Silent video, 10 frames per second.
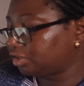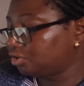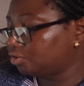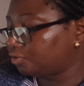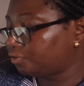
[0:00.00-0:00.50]

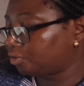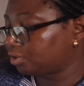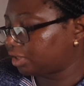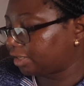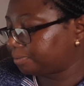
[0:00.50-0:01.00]
into 4
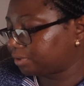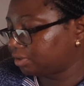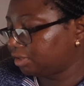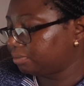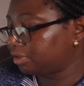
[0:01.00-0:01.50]
types,
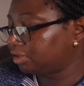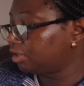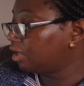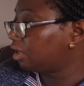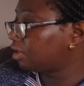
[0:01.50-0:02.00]
namely
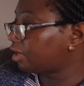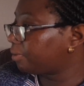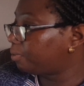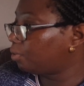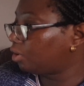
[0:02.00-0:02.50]

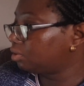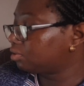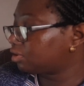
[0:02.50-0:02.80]
type 1,